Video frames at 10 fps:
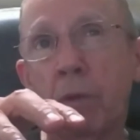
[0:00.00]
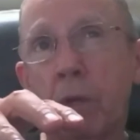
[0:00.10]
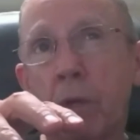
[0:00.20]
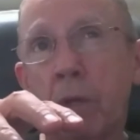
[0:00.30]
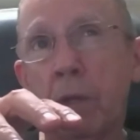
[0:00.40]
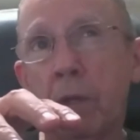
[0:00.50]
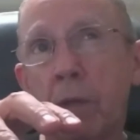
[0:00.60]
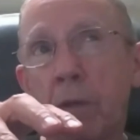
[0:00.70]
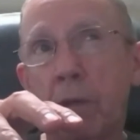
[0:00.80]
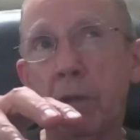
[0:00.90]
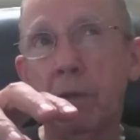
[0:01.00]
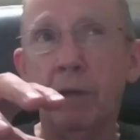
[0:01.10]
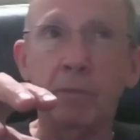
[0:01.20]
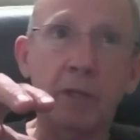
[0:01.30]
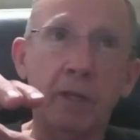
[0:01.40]
and I'm
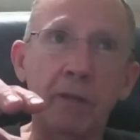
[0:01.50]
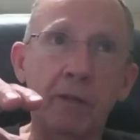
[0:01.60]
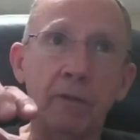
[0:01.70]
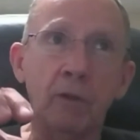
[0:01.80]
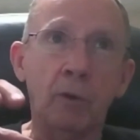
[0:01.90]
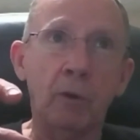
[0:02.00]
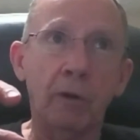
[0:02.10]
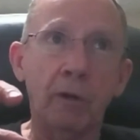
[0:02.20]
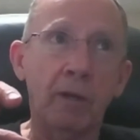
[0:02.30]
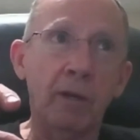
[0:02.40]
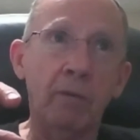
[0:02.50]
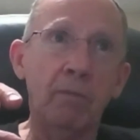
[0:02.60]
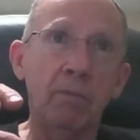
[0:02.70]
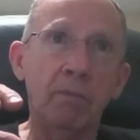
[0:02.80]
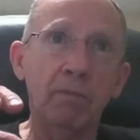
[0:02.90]
sitting in the door,
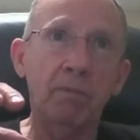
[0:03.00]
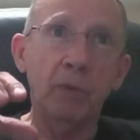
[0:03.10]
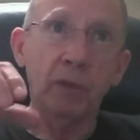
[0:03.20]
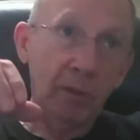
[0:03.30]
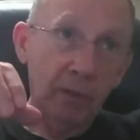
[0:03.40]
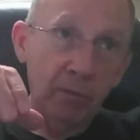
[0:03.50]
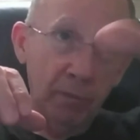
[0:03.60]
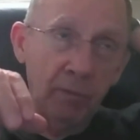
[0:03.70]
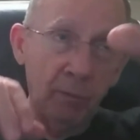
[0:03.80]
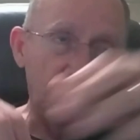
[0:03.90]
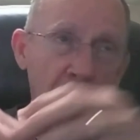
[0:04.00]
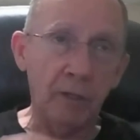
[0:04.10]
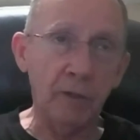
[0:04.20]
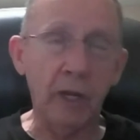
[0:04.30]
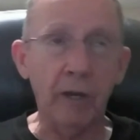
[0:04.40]
and I'm looking
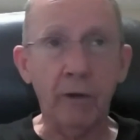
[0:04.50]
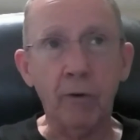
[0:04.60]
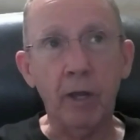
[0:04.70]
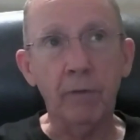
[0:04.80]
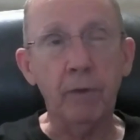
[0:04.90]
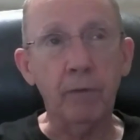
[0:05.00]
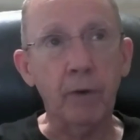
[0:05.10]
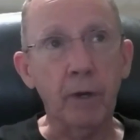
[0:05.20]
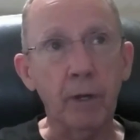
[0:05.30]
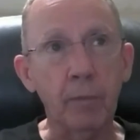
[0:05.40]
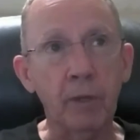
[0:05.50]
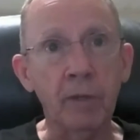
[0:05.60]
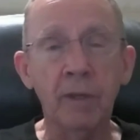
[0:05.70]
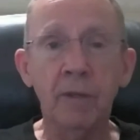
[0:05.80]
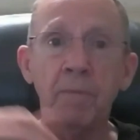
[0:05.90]
at the aircraft in front of me,
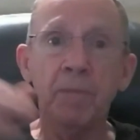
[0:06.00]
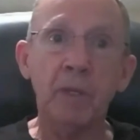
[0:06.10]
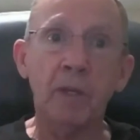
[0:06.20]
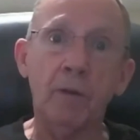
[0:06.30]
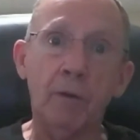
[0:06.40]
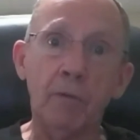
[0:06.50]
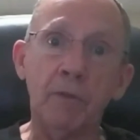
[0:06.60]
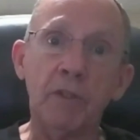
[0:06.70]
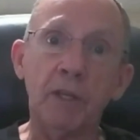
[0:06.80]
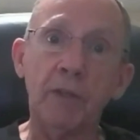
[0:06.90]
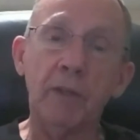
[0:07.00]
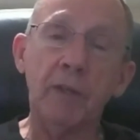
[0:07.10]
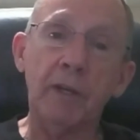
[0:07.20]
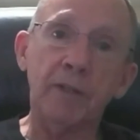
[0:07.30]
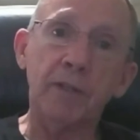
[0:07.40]
and all of a sudden
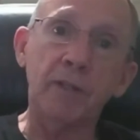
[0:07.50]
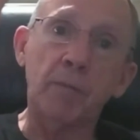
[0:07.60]
I see a